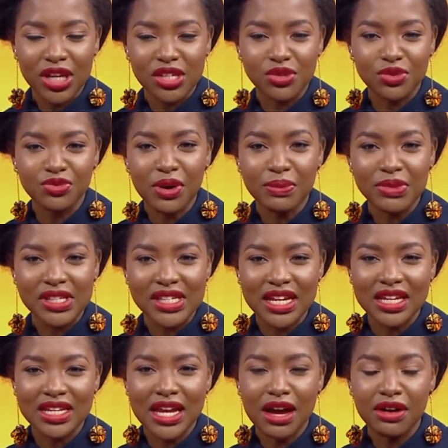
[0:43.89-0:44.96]
So from the
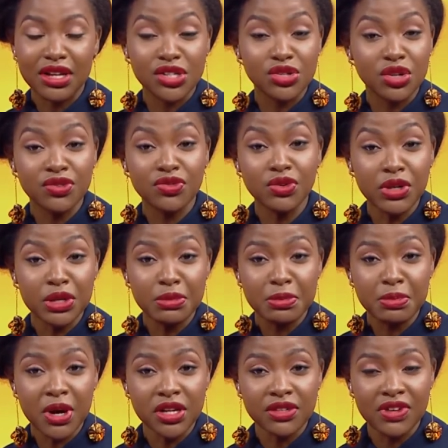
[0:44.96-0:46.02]
second hour. And so if you want to be
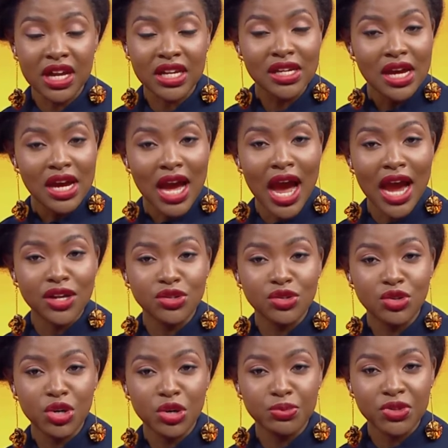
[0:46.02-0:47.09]
part of that, I
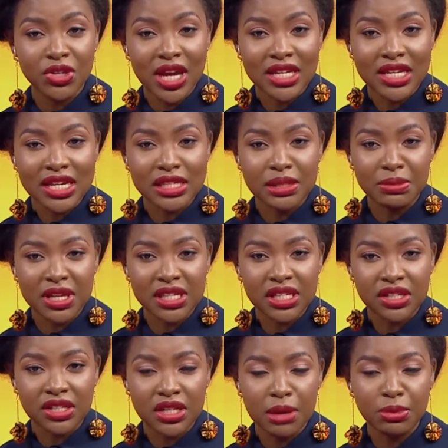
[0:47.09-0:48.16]
do hope you get SMSing
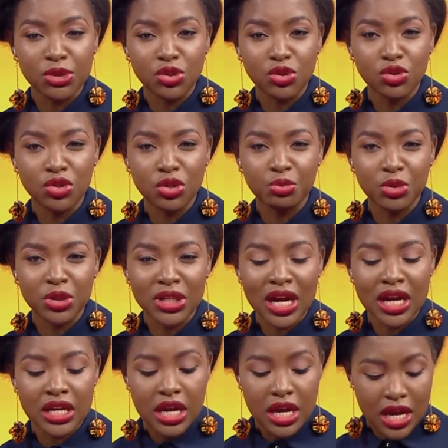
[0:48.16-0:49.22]
to
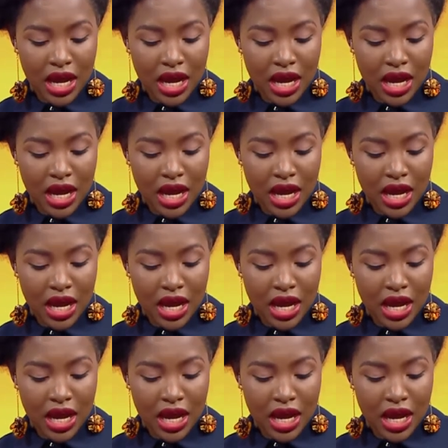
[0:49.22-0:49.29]
22999.